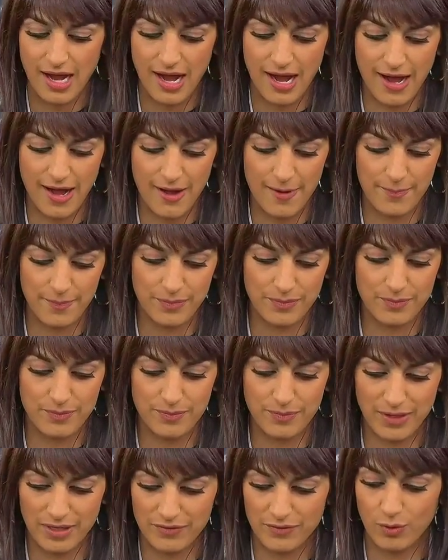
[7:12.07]
Um,
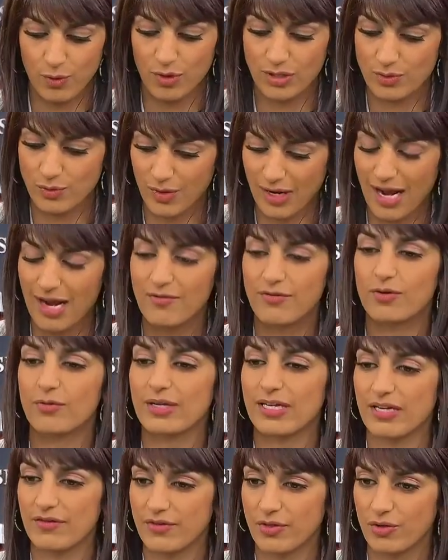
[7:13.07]
but of course, whatever
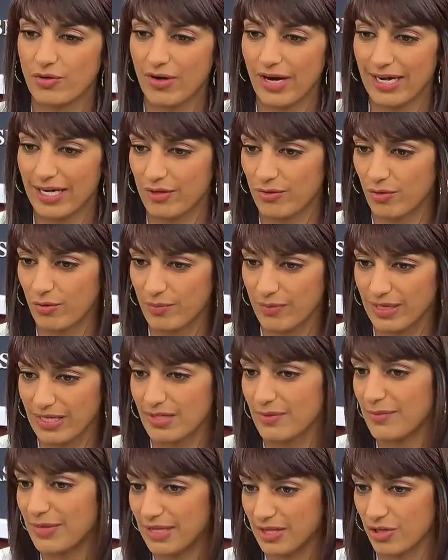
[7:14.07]
we give Ukraine, it will be
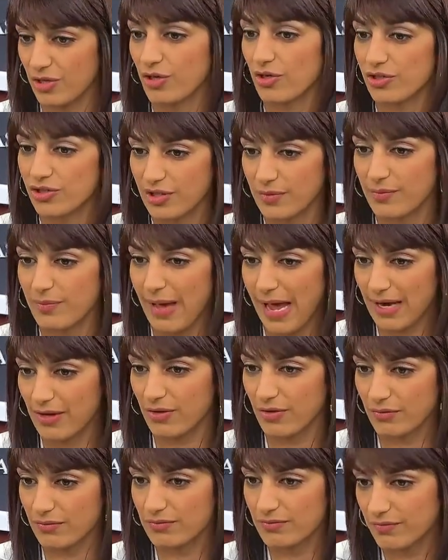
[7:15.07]
to meet their urgent
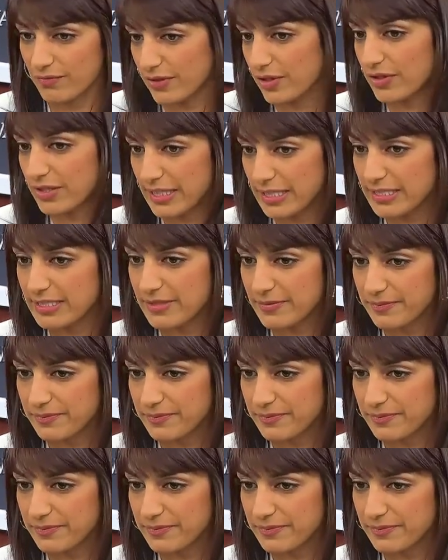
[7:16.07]
battle field needs.